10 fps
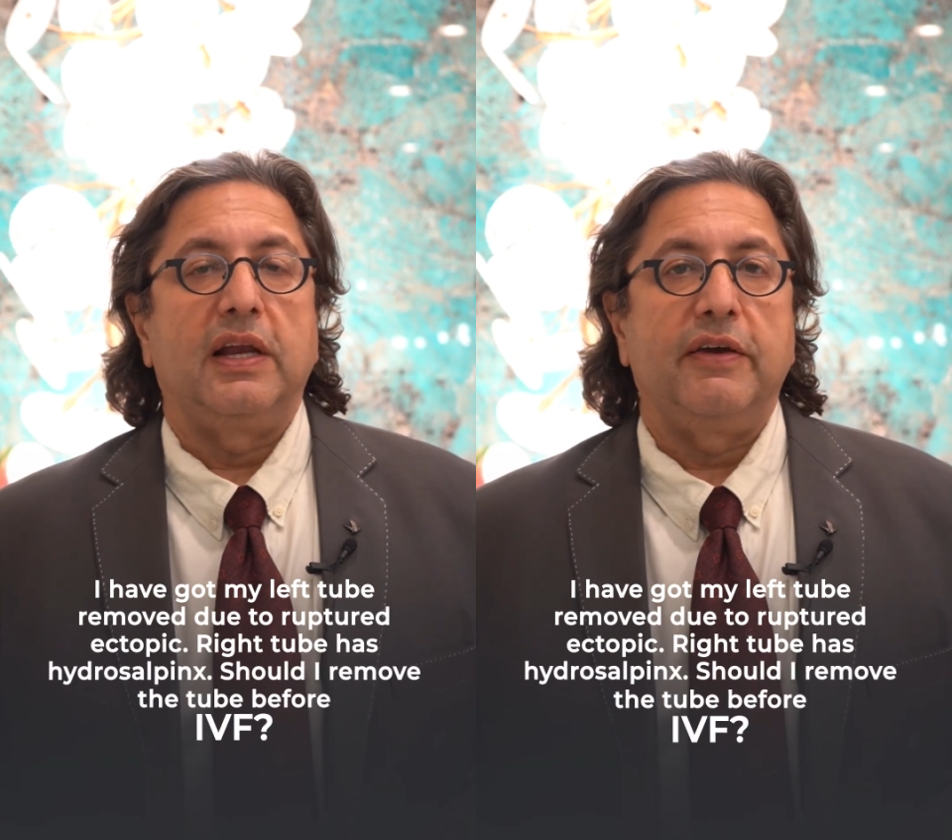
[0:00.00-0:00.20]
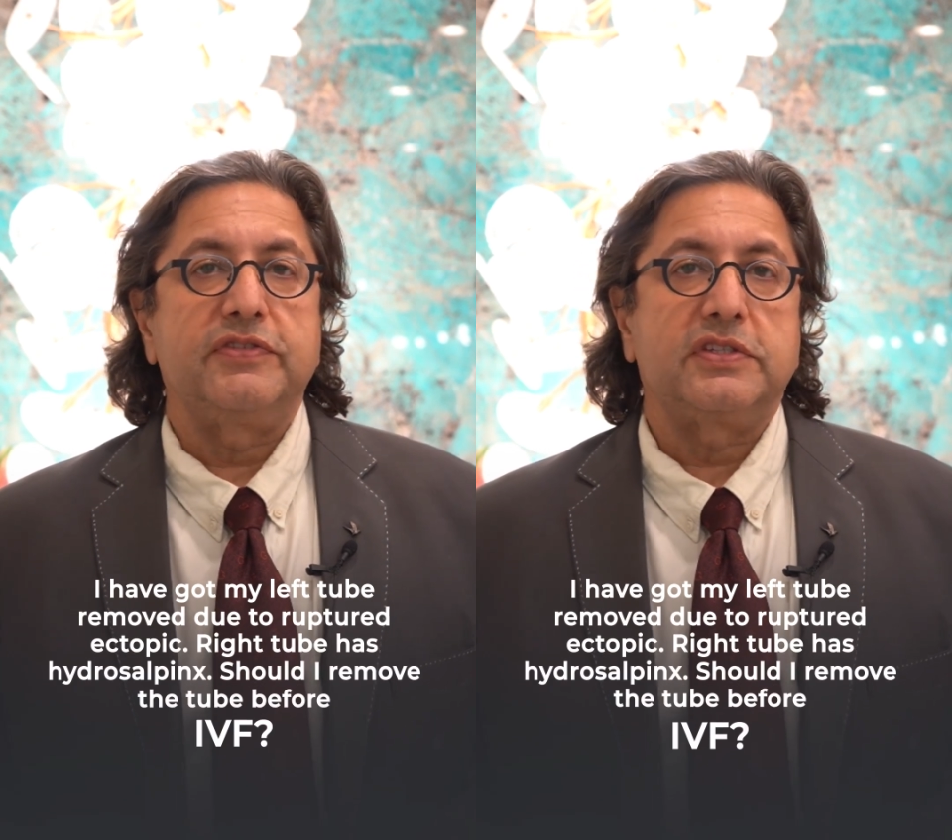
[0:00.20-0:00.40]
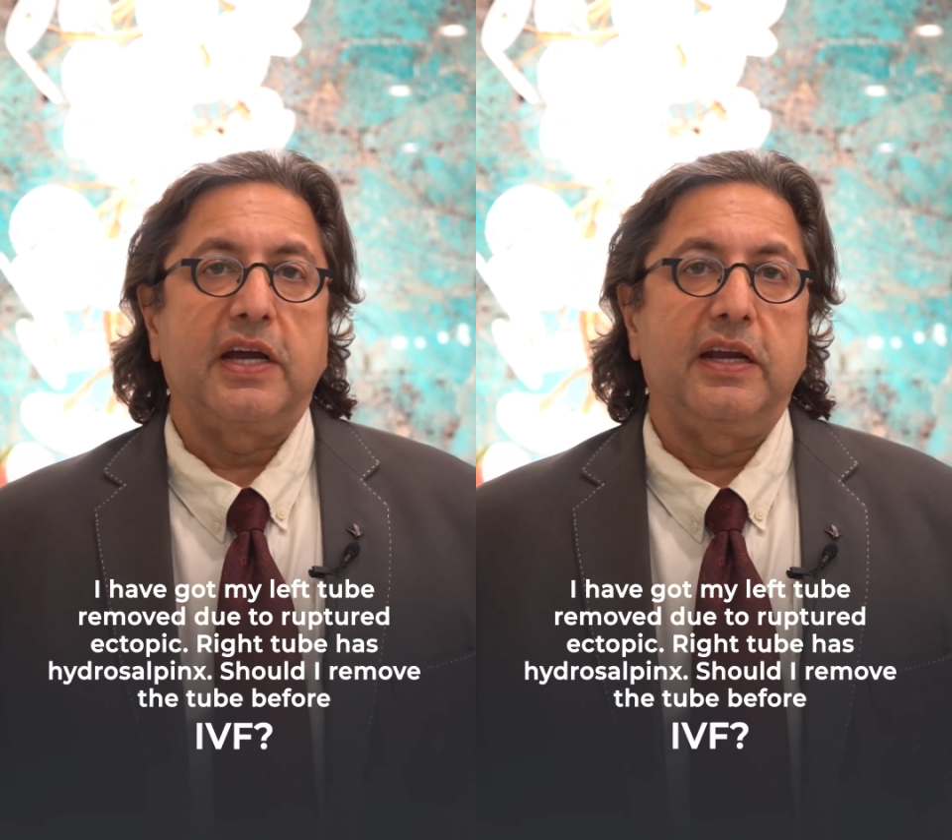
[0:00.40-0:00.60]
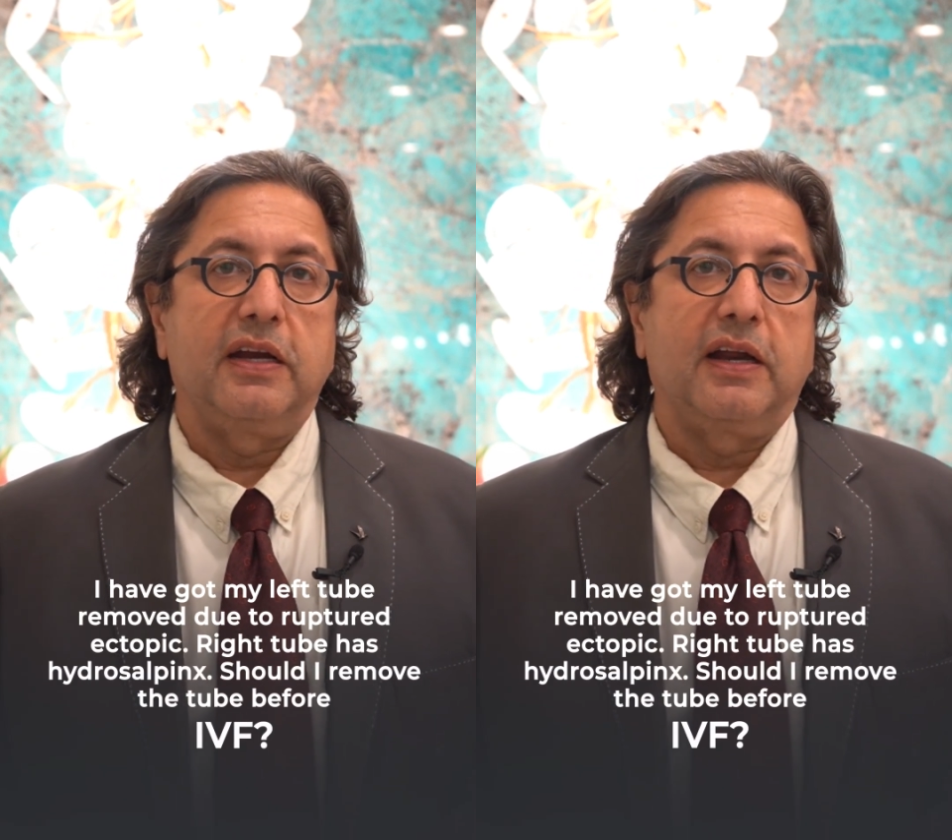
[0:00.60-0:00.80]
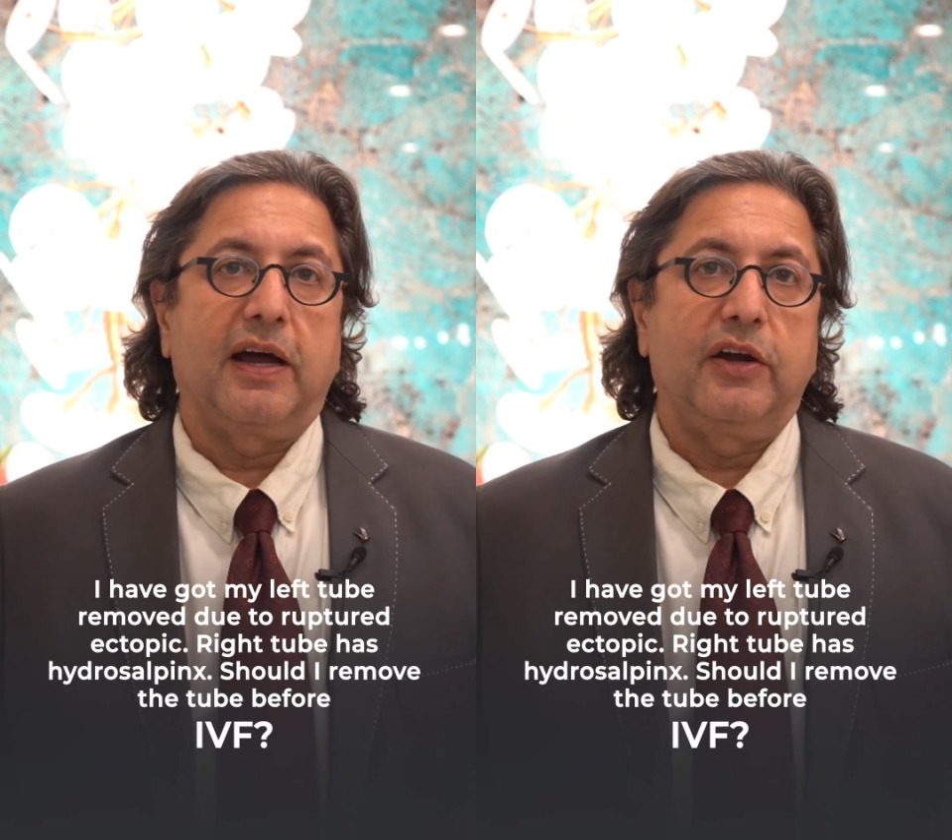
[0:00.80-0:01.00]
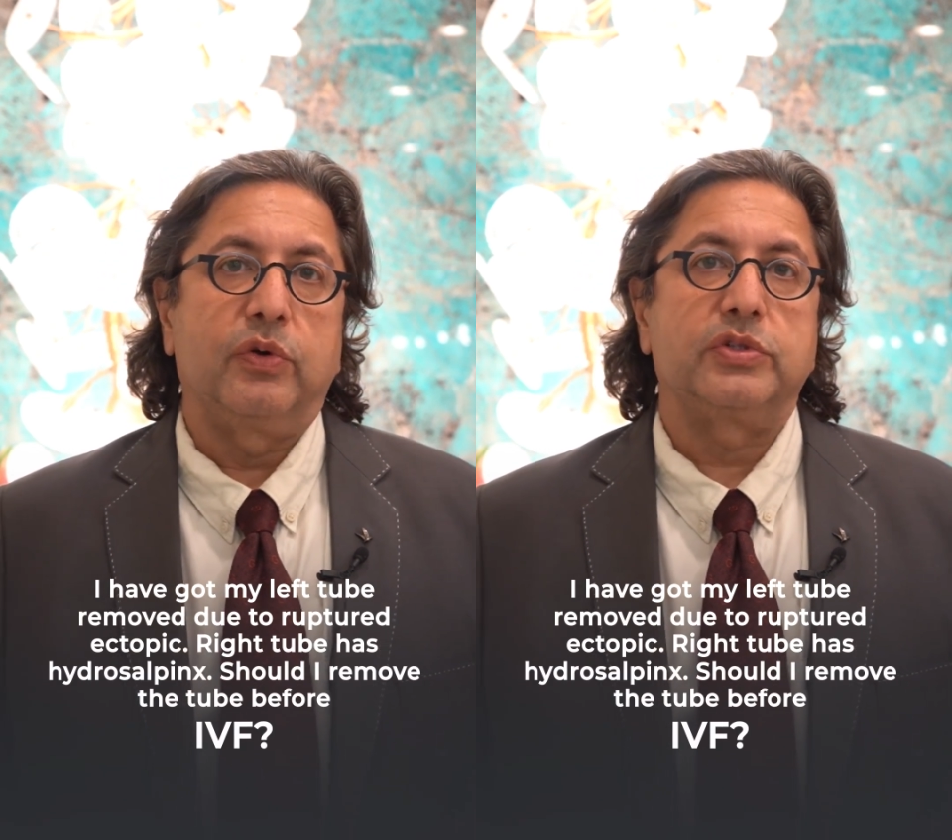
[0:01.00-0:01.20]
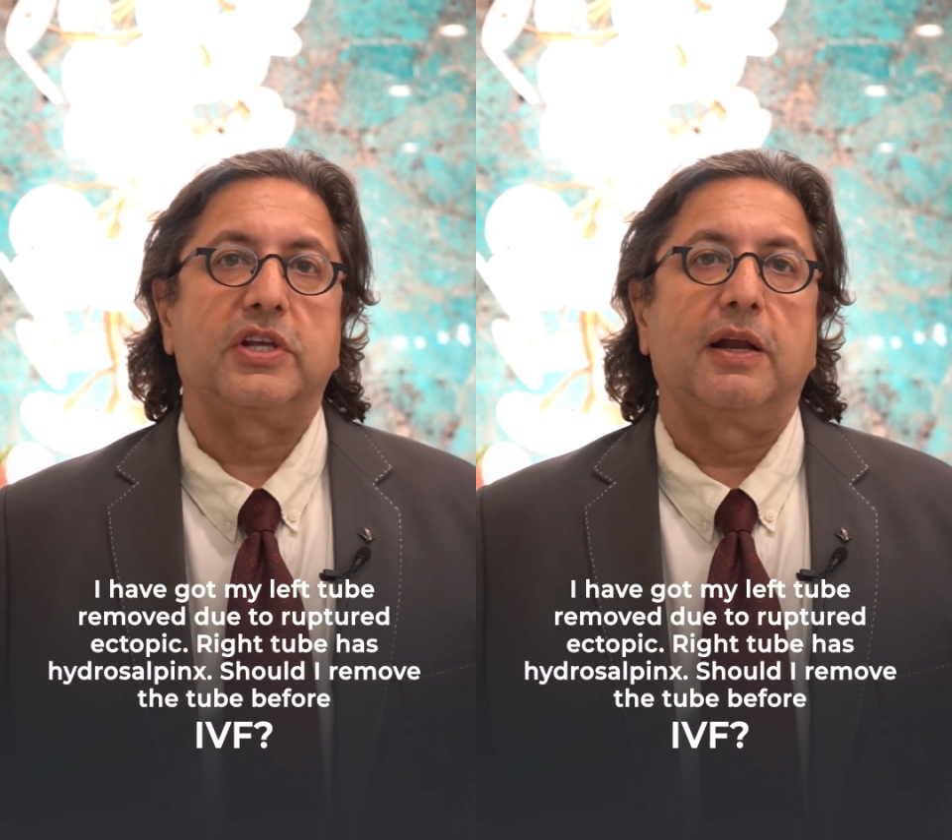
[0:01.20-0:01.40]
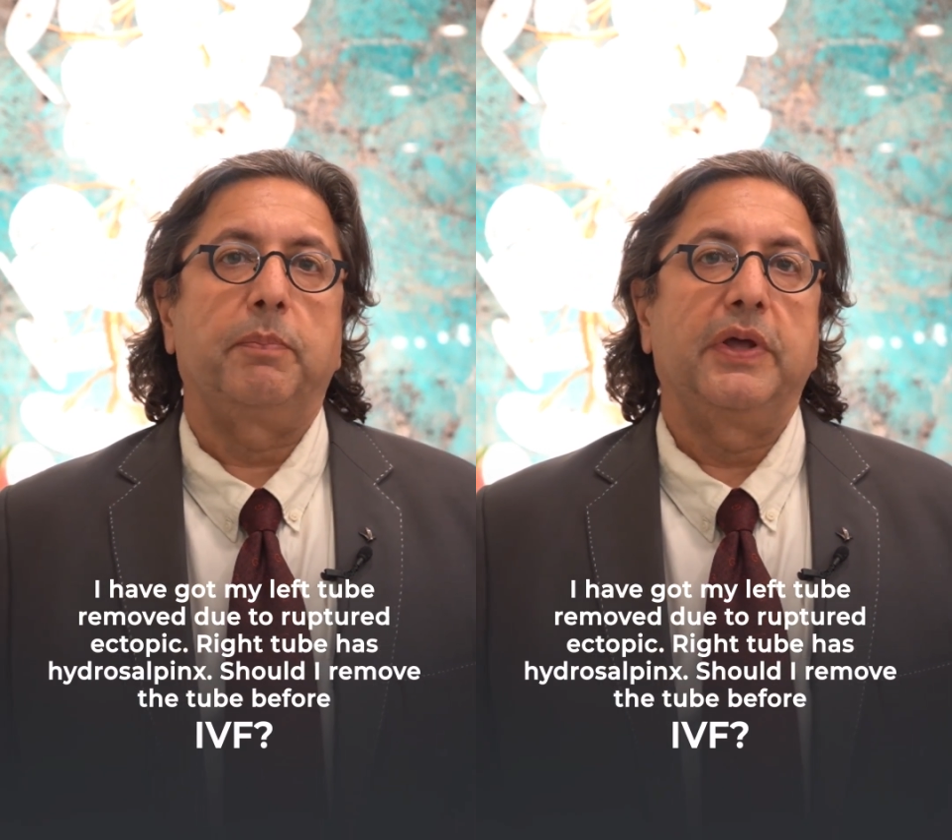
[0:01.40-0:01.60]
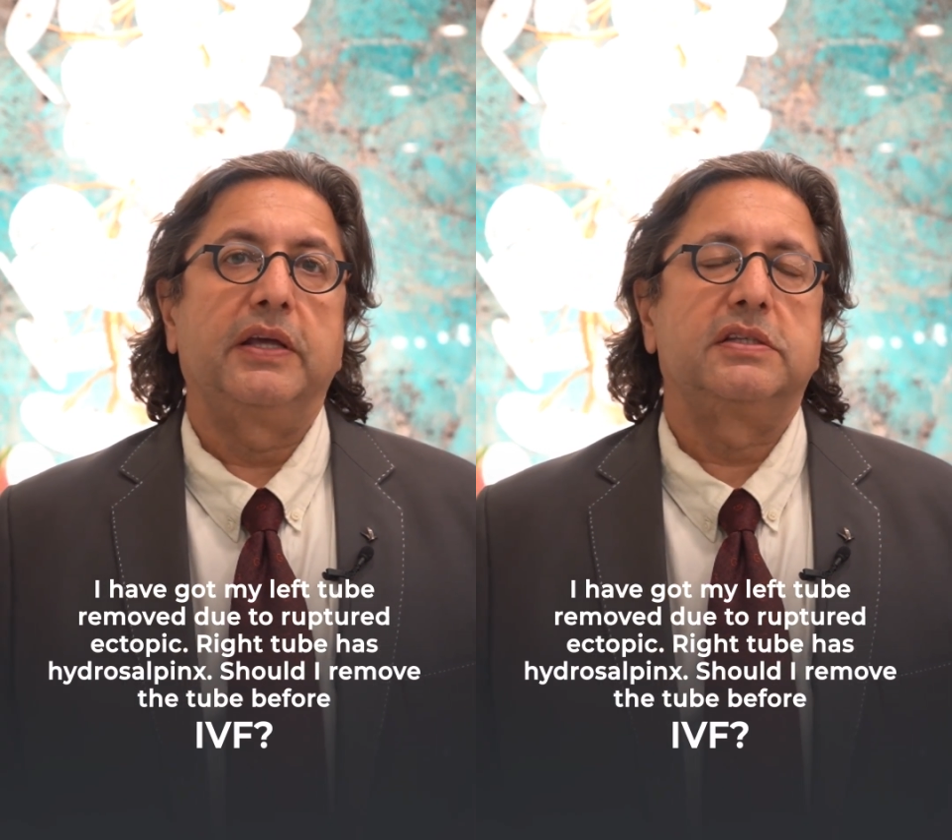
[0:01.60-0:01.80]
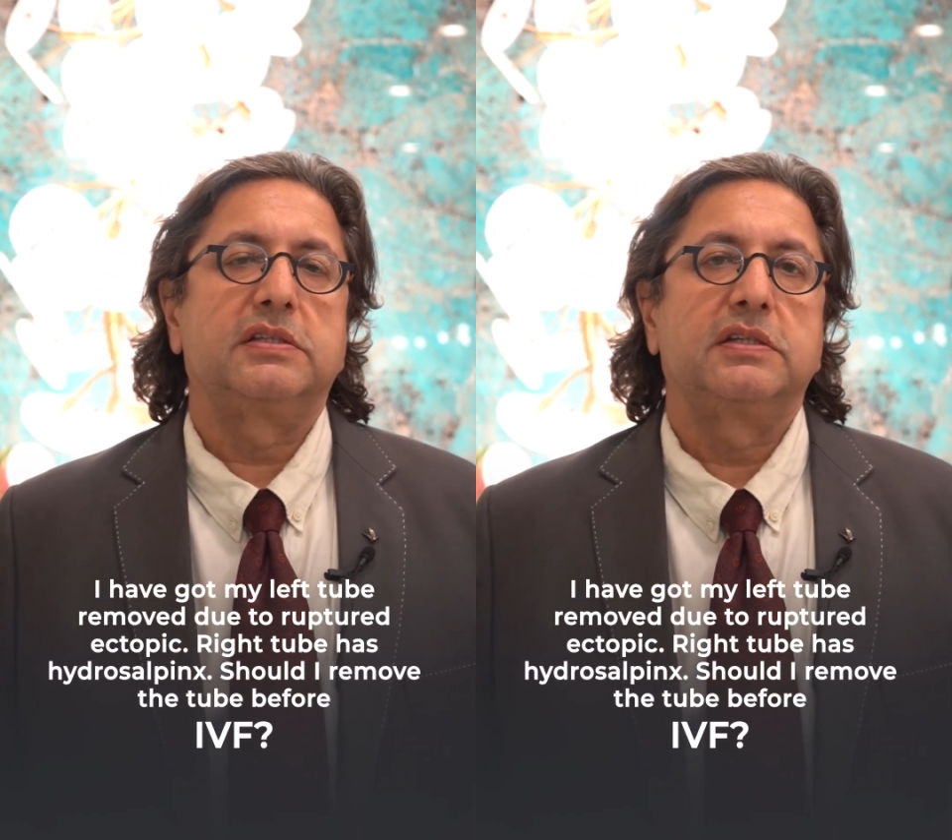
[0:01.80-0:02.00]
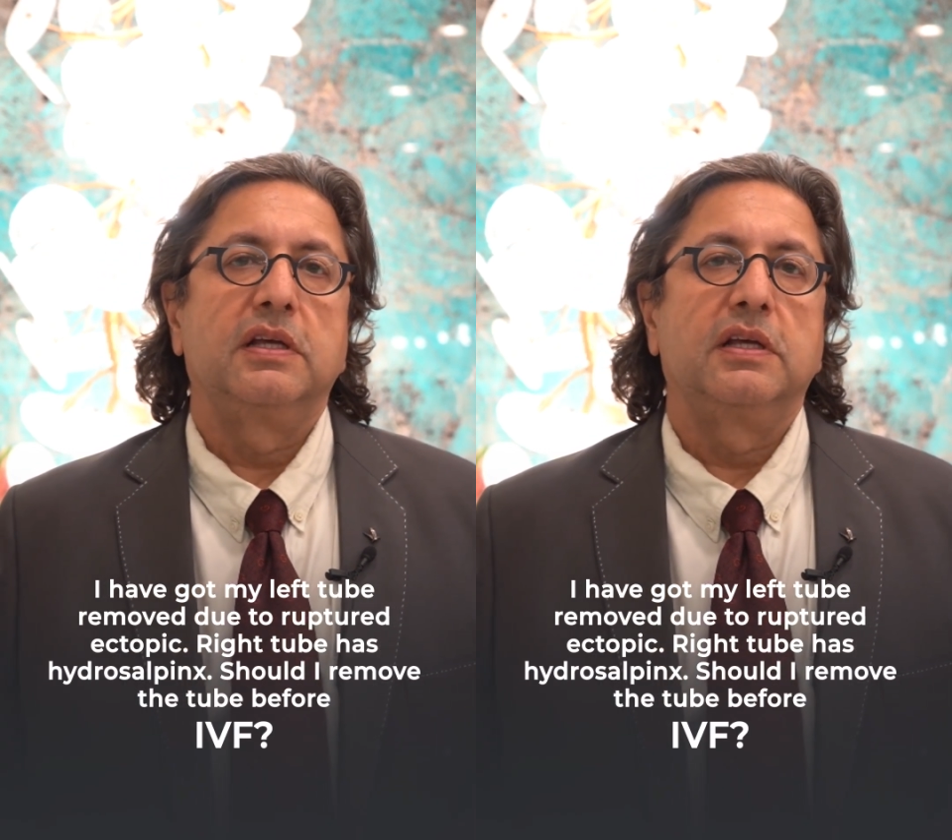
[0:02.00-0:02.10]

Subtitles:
left-sided hydrosalpinx.